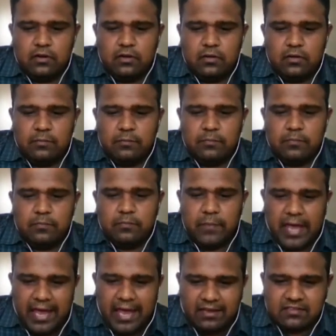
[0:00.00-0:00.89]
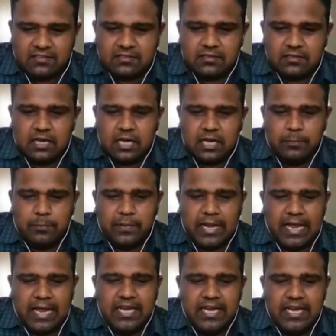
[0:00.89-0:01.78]
max
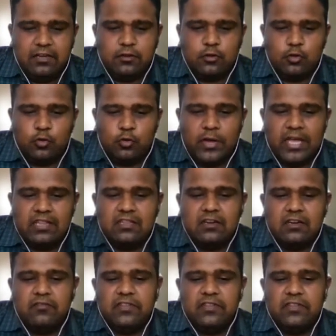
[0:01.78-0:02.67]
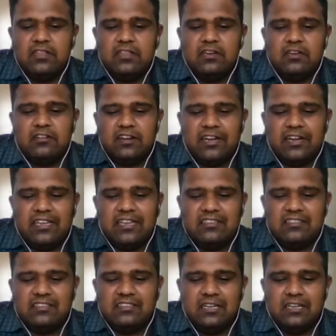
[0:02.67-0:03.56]
applying together with the
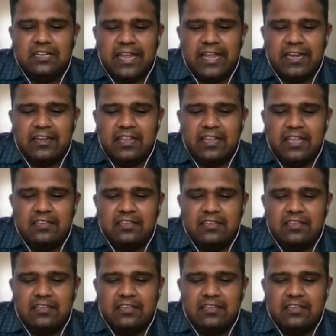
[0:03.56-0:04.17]
traditional techniques,